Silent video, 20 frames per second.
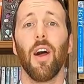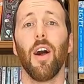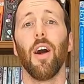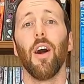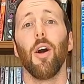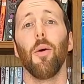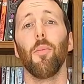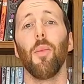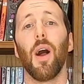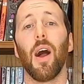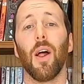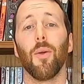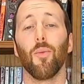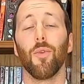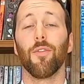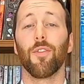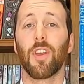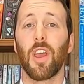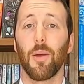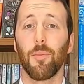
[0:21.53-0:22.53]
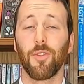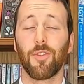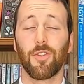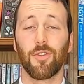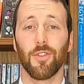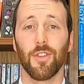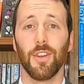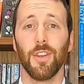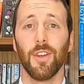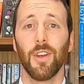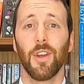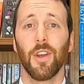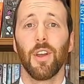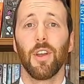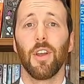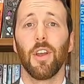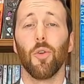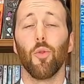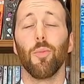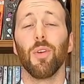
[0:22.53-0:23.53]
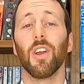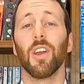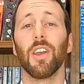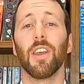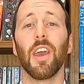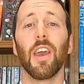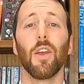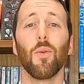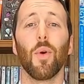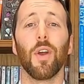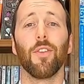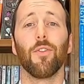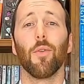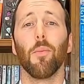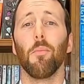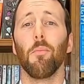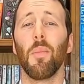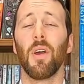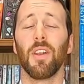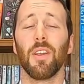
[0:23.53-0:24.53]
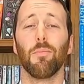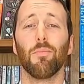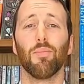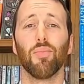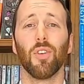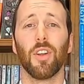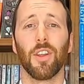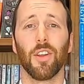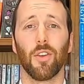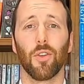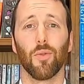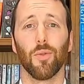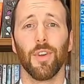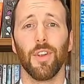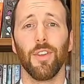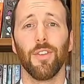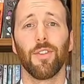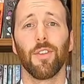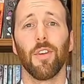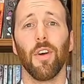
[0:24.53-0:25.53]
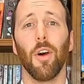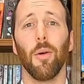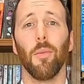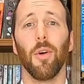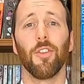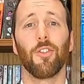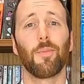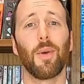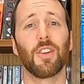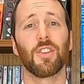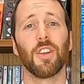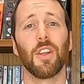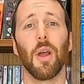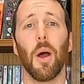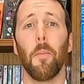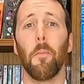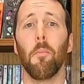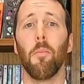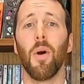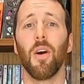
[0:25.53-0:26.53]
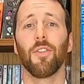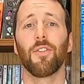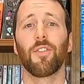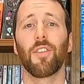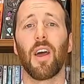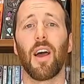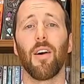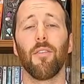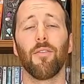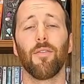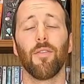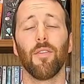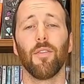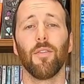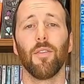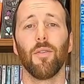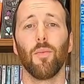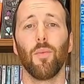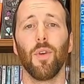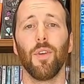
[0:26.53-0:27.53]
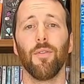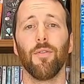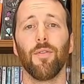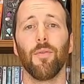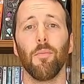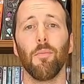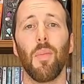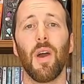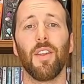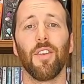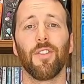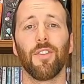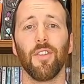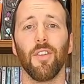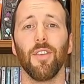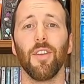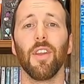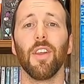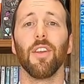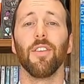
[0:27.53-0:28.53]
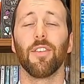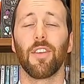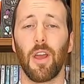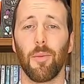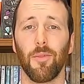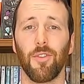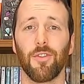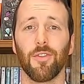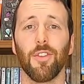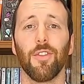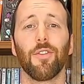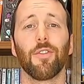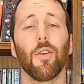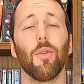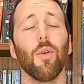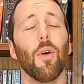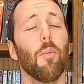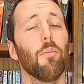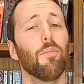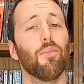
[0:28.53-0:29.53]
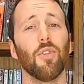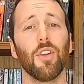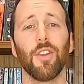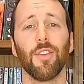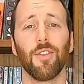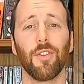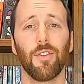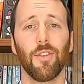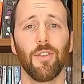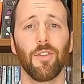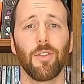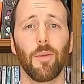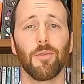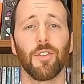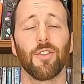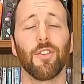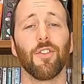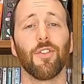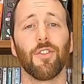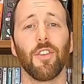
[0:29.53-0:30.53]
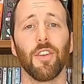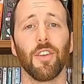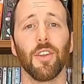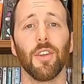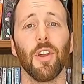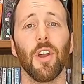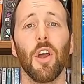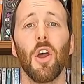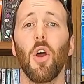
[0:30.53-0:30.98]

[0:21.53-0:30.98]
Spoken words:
And with chemistry, it will be a gateway to many brilliant careers, especially a must-have with medicine is chemistry, so a brilliant subject to study.